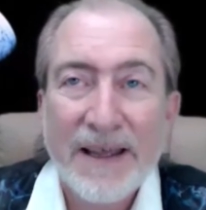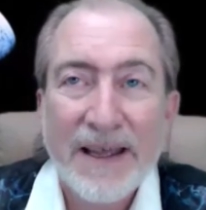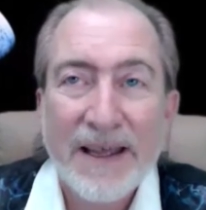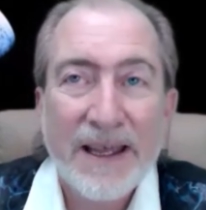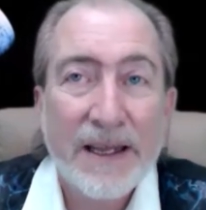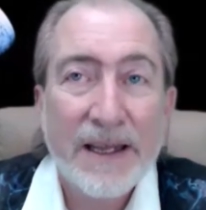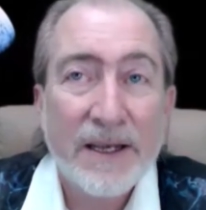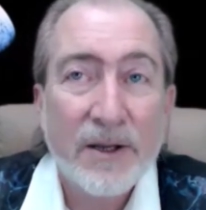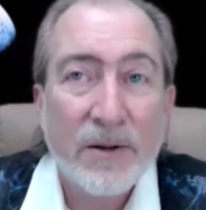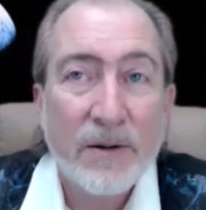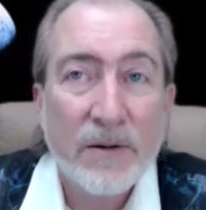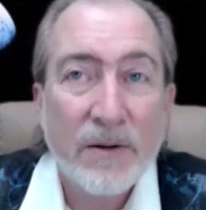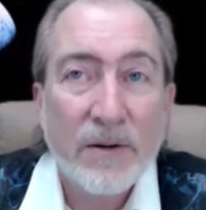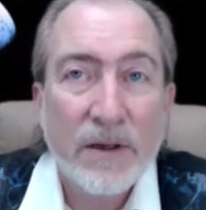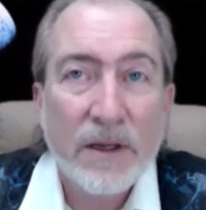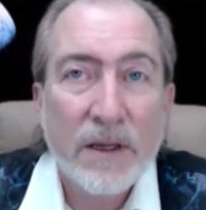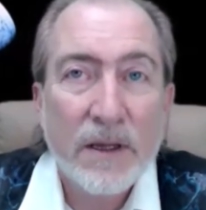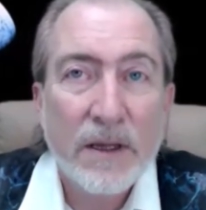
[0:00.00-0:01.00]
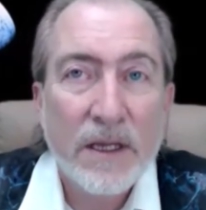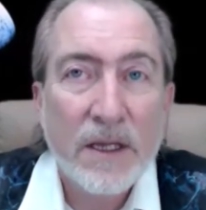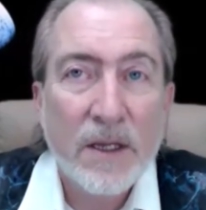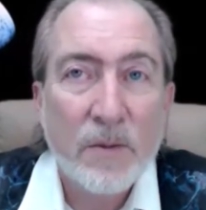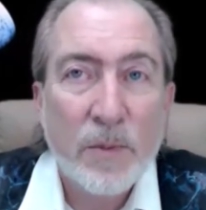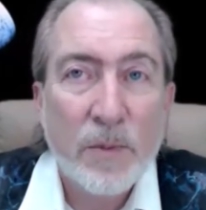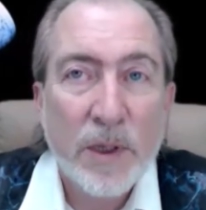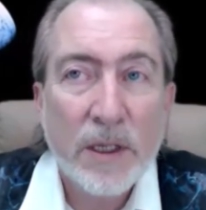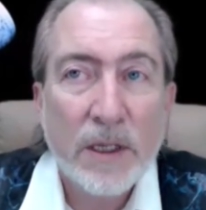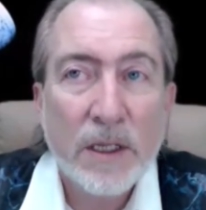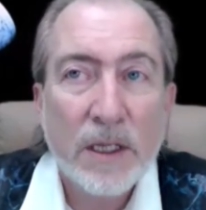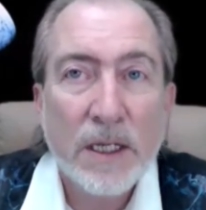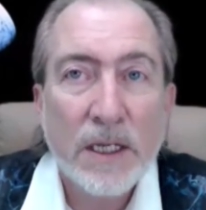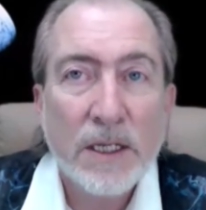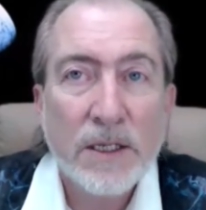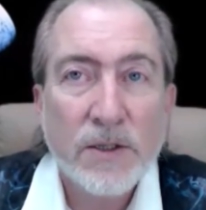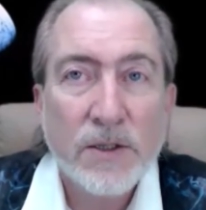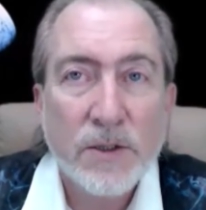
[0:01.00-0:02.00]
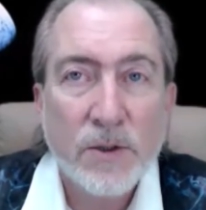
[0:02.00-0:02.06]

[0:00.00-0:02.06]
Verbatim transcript: And the ability